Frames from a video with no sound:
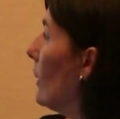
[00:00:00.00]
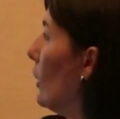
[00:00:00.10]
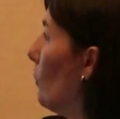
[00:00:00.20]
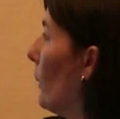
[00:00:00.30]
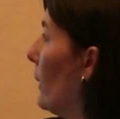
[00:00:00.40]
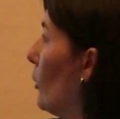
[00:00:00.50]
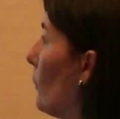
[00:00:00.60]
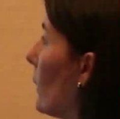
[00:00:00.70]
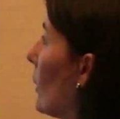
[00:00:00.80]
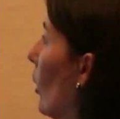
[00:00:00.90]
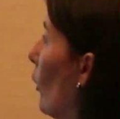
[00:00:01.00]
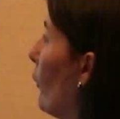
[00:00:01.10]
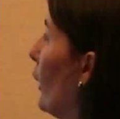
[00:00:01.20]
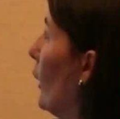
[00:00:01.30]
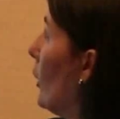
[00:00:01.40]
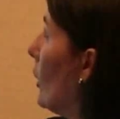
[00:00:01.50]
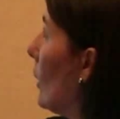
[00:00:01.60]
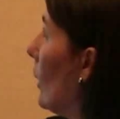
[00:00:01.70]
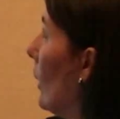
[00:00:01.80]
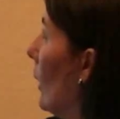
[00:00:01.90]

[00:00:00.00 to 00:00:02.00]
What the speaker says: displacement of each